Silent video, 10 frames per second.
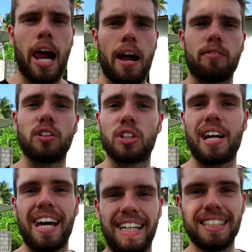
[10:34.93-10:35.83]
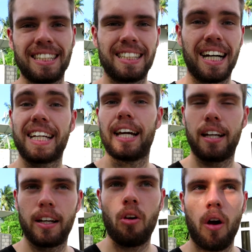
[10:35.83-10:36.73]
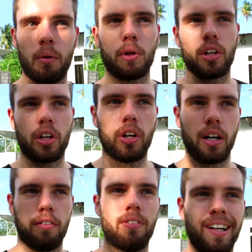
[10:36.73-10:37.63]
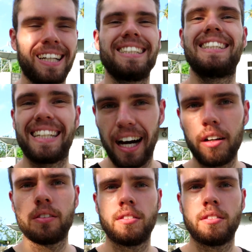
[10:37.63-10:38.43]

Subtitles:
Everyone's gonna eat again, and we're gonna go have dinner.